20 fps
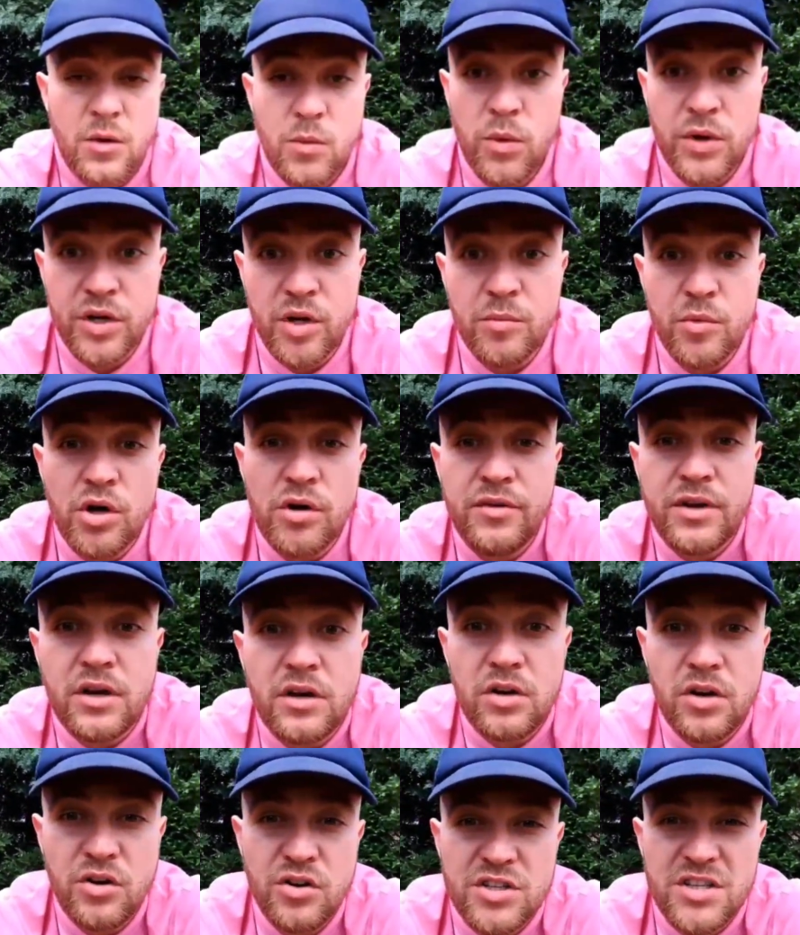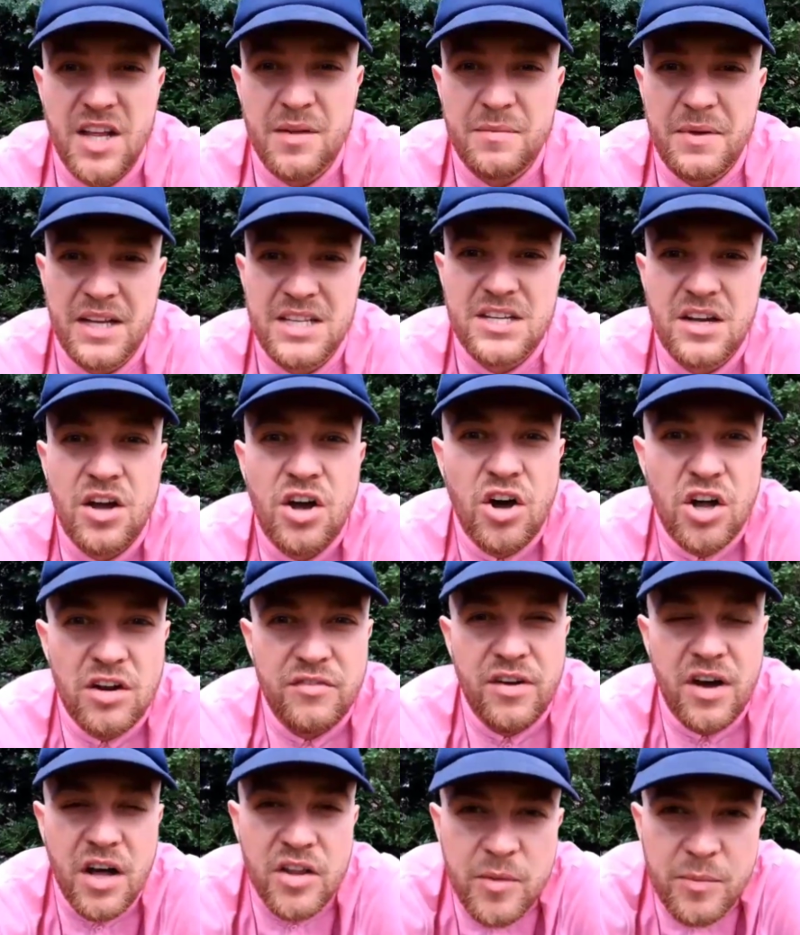when you're moving along, so that makes it harder
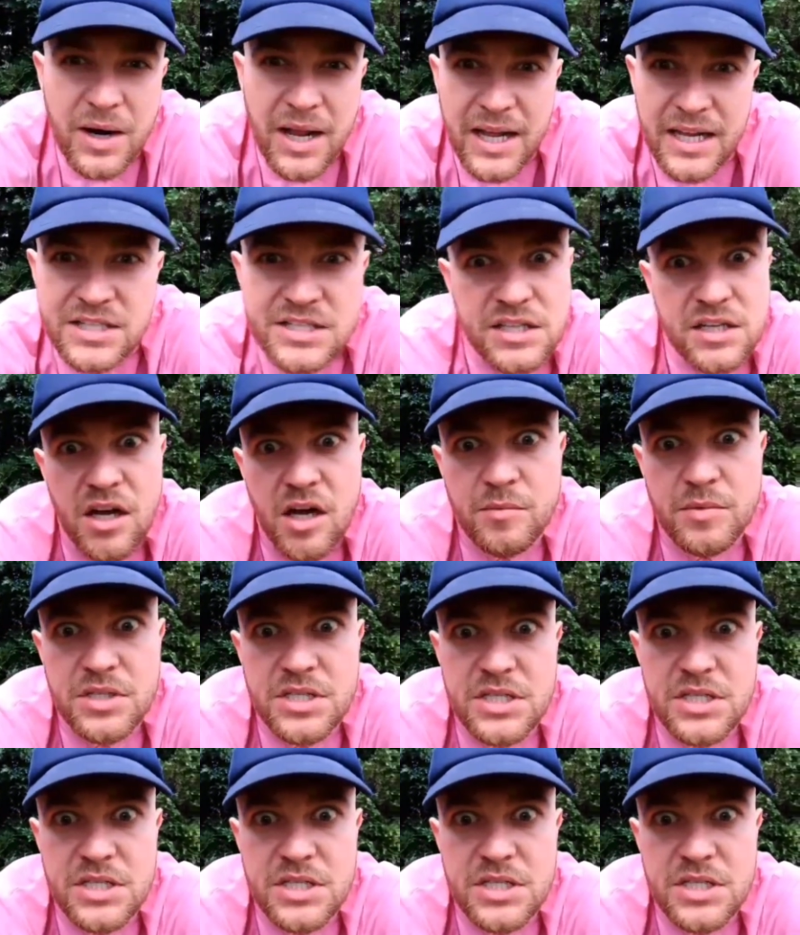for other players to come and